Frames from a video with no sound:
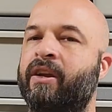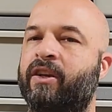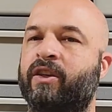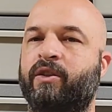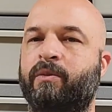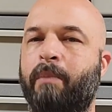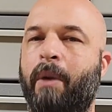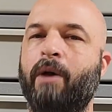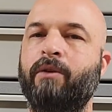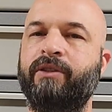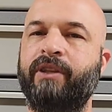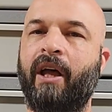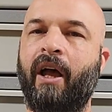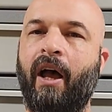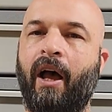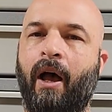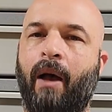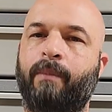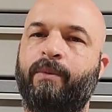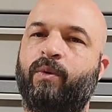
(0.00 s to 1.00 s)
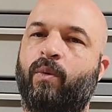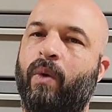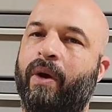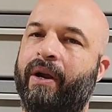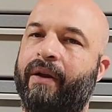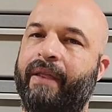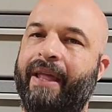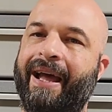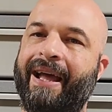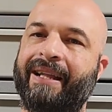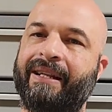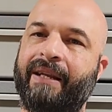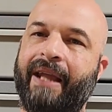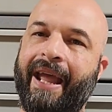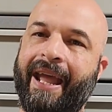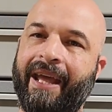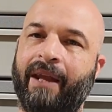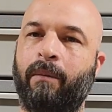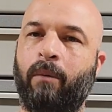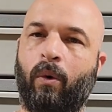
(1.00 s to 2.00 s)
because most hubs where that
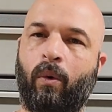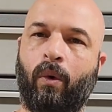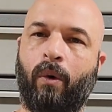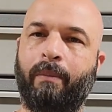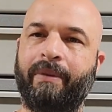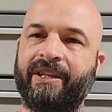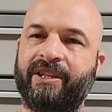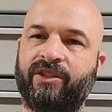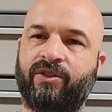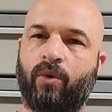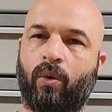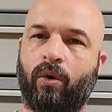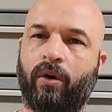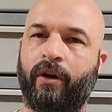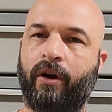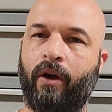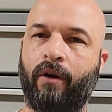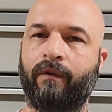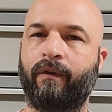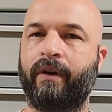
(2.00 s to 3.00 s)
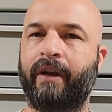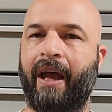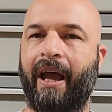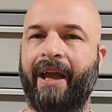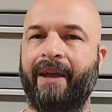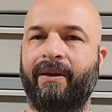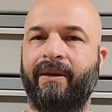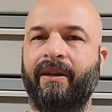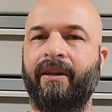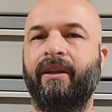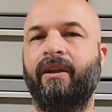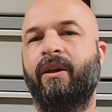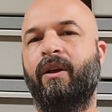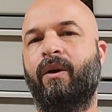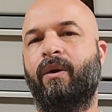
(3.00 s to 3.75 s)
animal will be stored overnight,